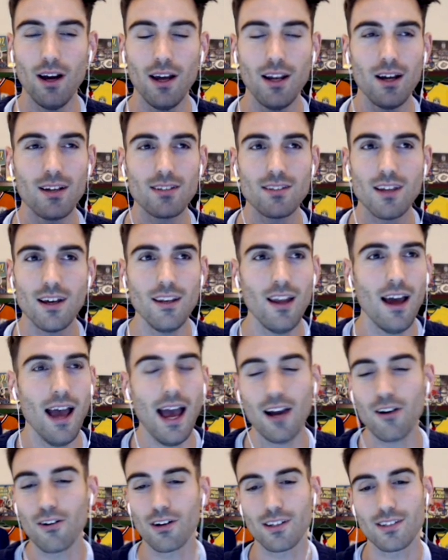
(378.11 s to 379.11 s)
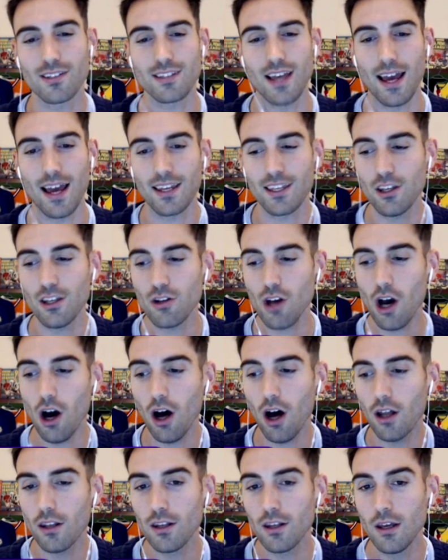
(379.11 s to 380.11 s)
And I was like, no, hang on a sec.
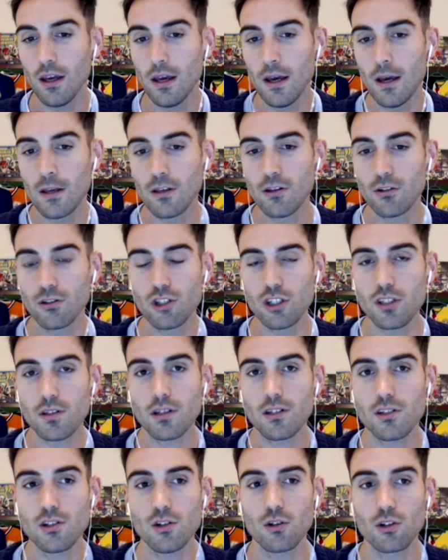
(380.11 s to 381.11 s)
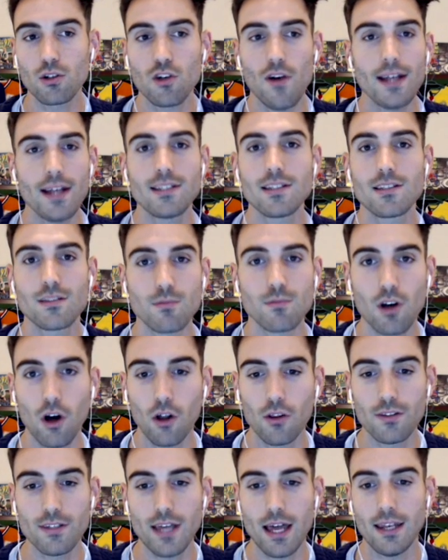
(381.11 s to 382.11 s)
You just because you're creating some
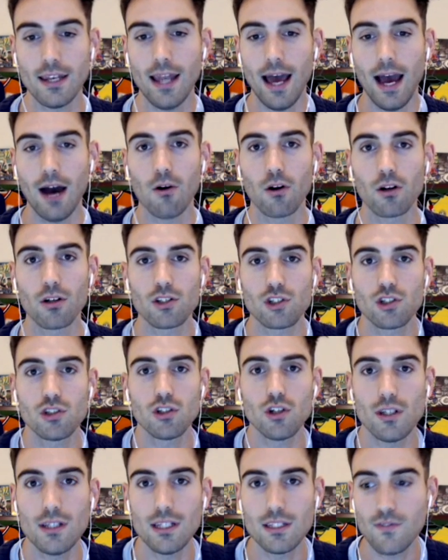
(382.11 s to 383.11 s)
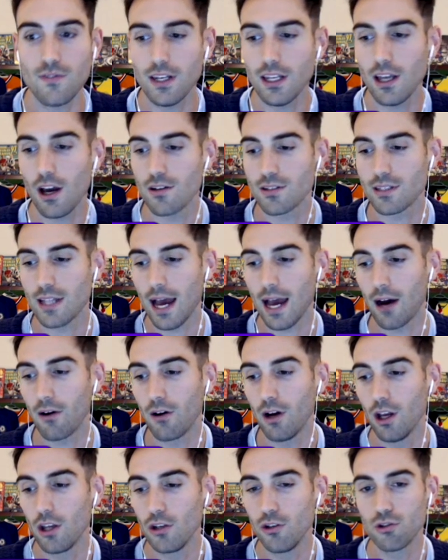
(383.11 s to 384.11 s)
content now or because you're doing these videos
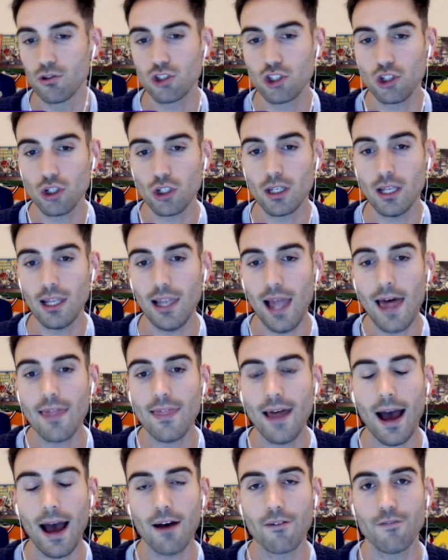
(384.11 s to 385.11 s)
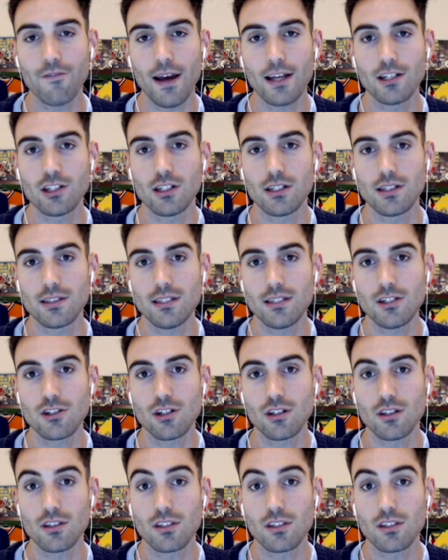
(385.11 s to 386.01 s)
now, you shouldn't let that affect your decision.